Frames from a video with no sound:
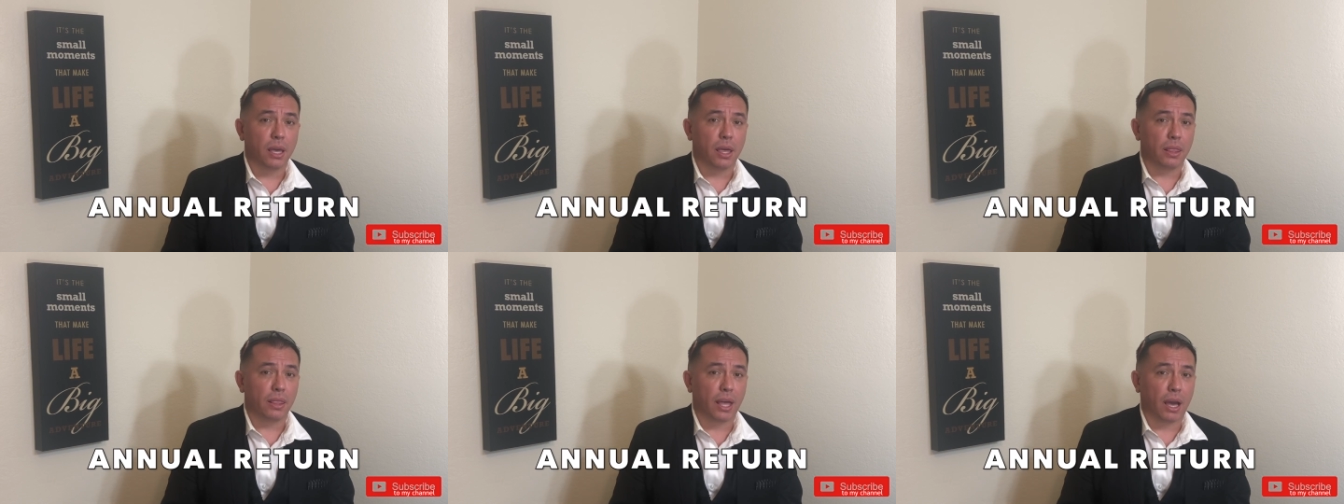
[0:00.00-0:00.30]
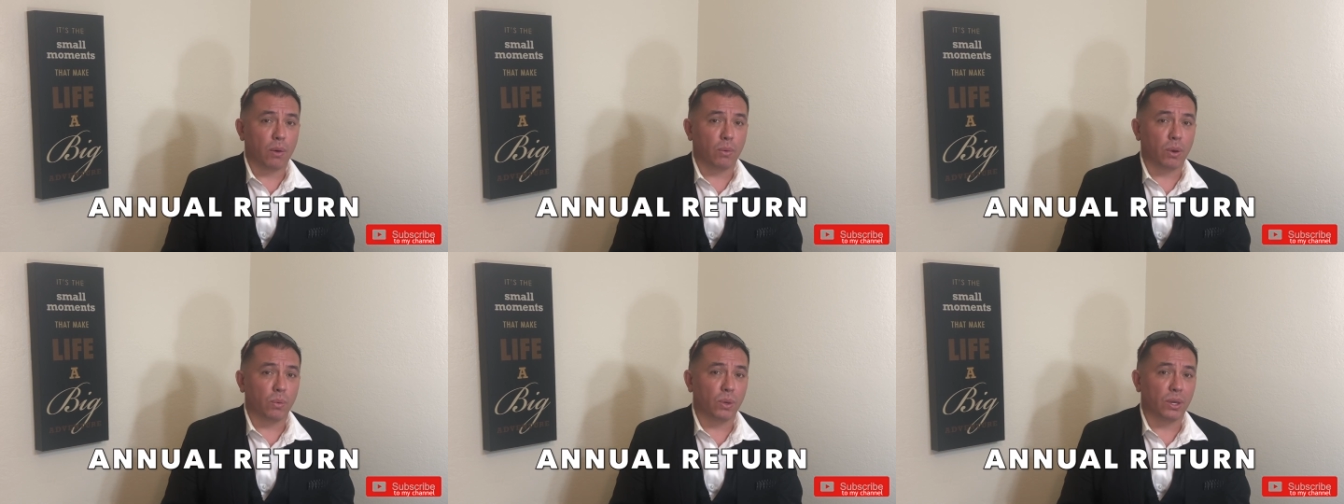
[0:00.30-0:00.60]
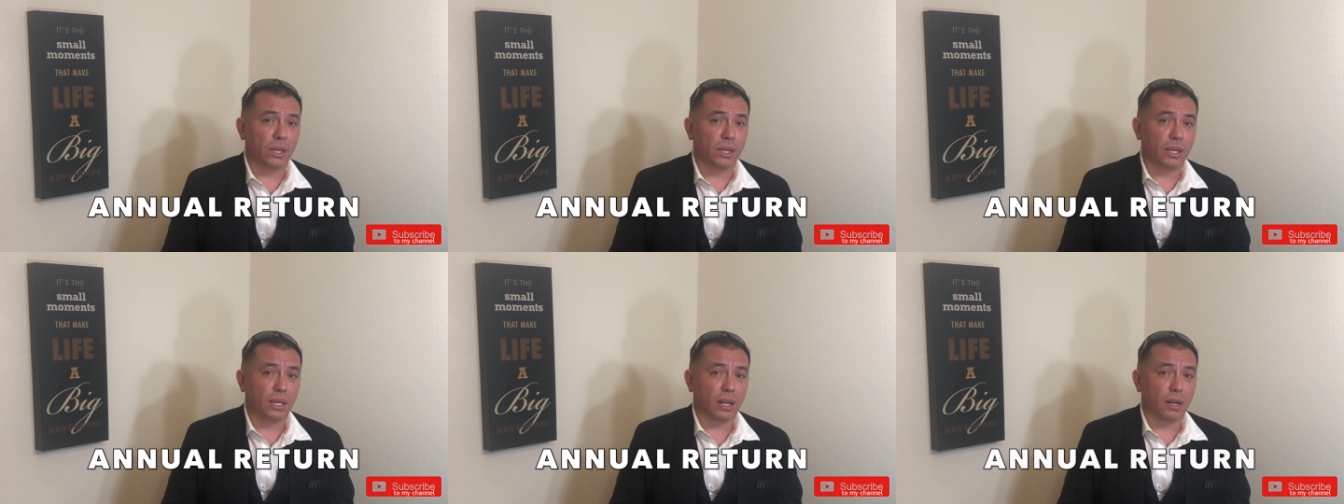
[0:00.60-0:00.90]
That way we
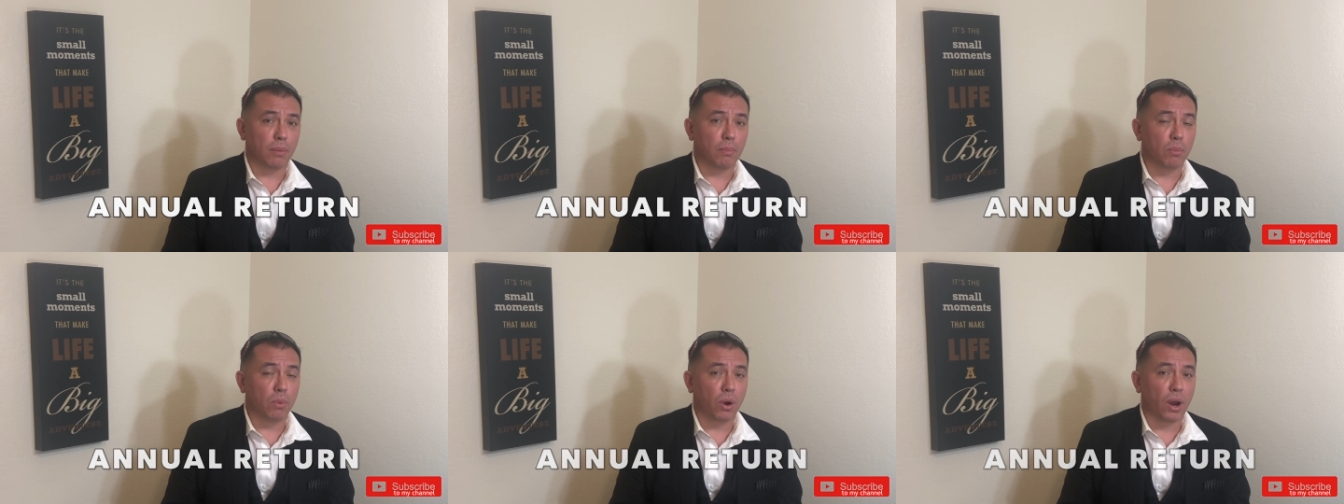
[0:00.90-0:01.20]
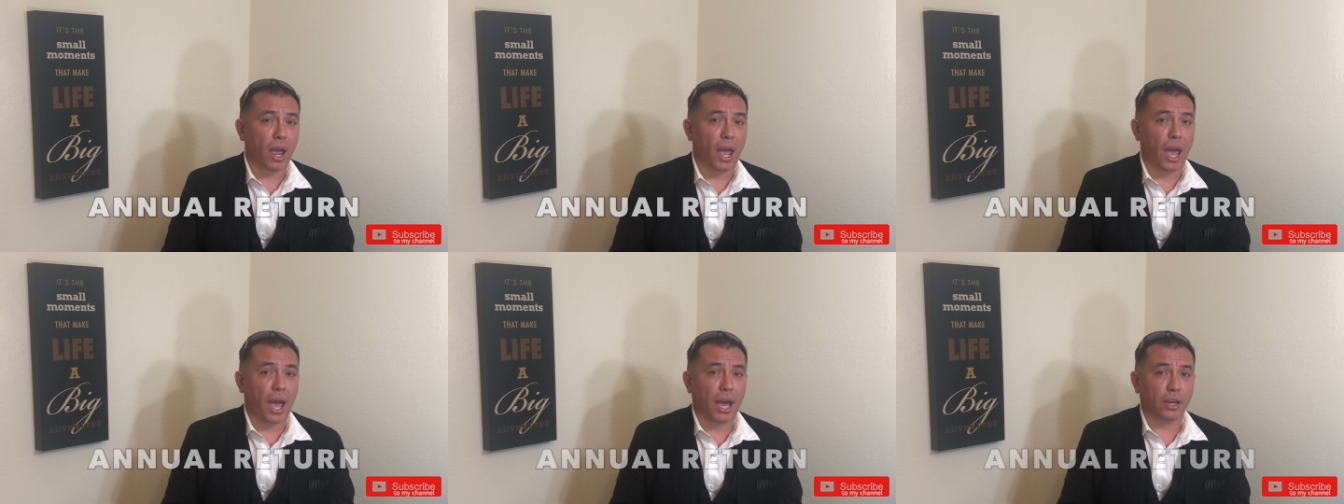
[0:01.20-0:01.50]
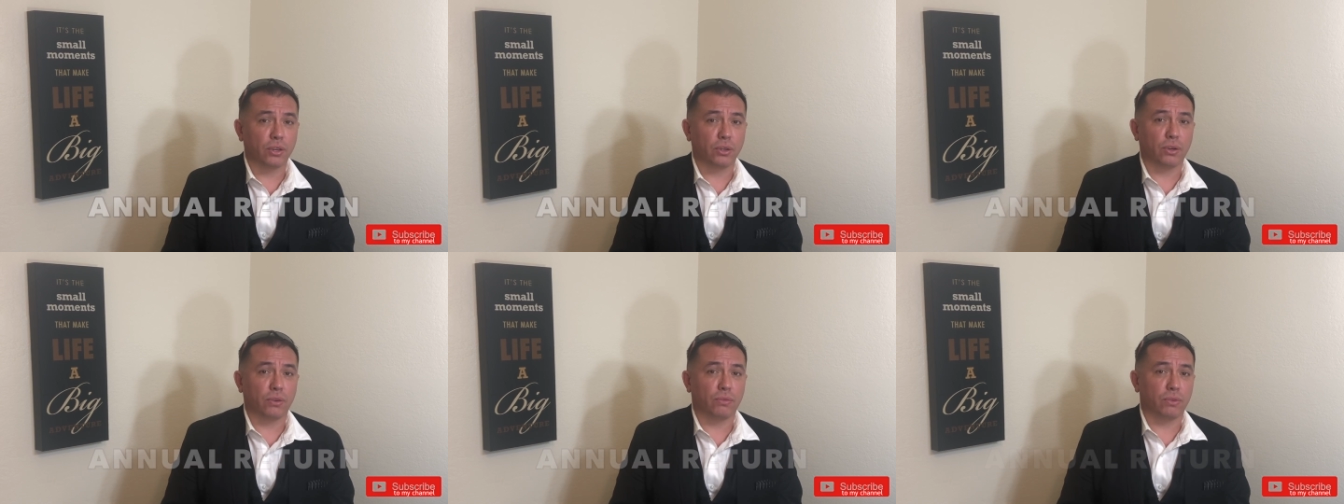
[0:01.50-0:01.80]
can get a more
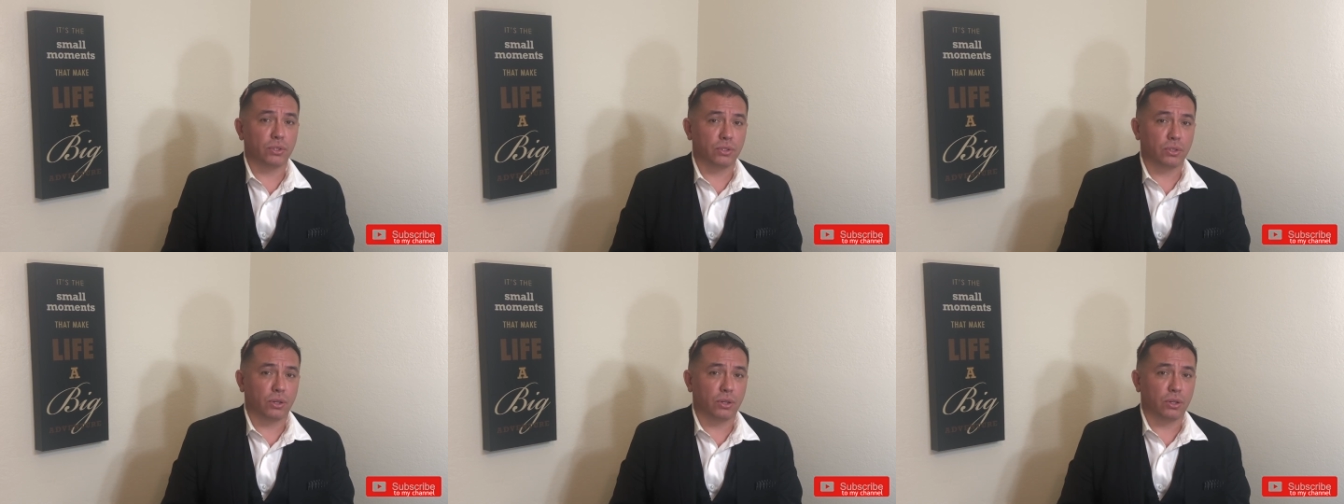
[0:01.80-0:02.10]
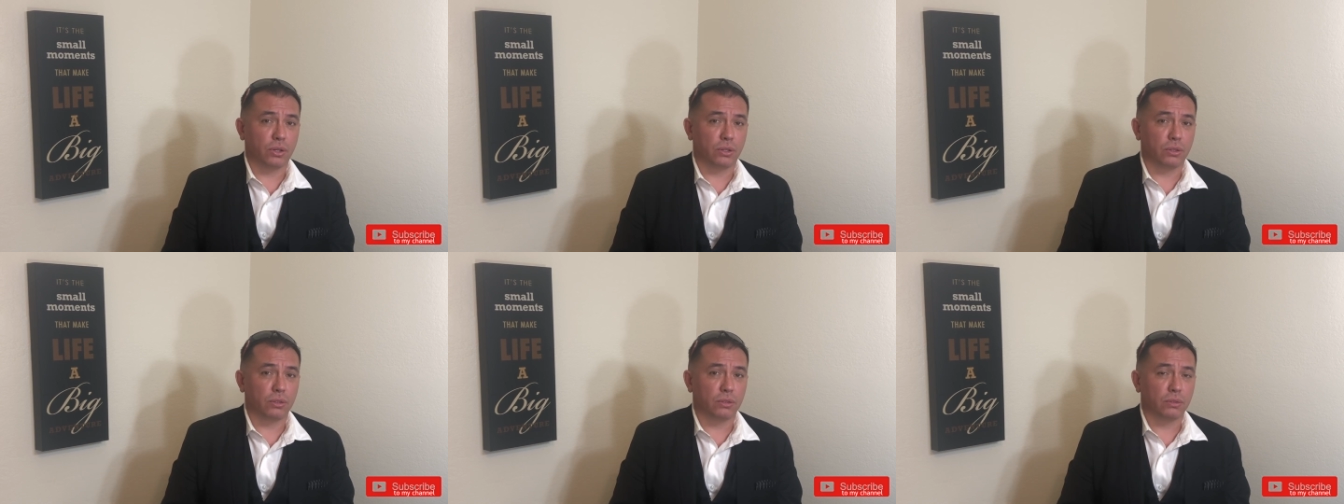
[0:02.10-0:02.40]
accurate return.